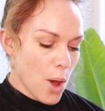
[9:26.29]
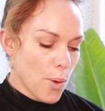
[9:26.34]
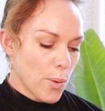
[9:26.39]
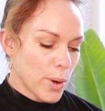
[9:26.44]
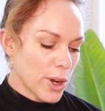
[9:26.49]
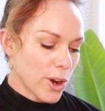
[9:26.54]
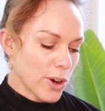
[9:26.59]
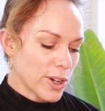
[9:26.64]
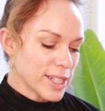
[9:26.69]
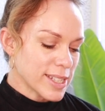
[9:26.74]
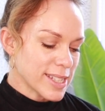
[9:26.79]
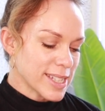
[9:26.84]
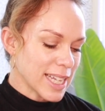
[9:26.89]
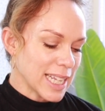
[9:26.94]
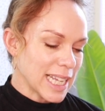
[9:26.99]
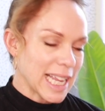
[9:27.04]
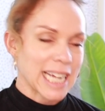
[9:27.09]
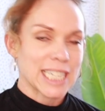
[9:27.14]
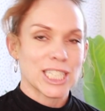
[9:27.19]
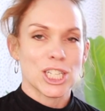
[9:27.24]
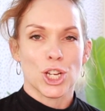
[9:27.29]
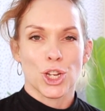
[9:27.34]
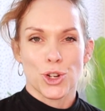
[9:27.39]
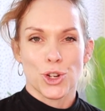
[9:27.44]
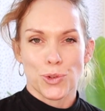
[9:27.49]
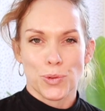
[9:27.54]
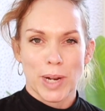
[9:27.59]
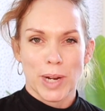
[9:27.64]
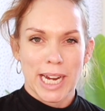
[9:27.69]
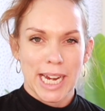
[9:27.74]
we're going to select
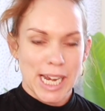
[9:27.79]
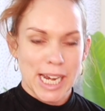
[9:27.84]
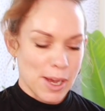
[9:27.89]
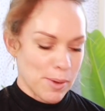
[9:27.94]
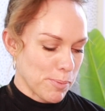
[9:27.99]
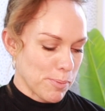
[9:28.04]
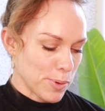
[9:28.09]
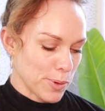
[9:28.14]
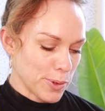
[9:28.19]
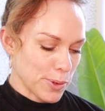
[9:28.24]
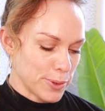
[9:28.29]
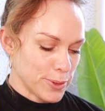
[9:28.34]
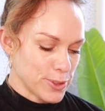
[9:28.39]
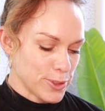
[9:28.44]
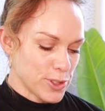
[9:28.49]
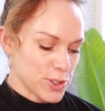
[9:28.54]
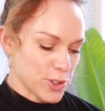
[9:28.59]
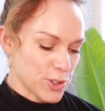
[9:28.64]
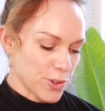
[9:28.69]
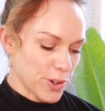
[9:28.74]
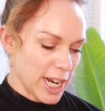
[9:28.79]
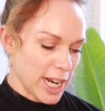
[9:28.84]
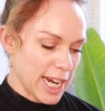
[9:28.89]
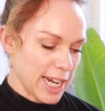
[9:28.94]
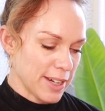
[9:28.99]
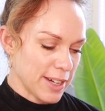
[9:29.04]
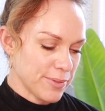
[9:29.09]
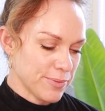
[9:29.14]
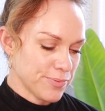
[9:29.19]
green, blue screen.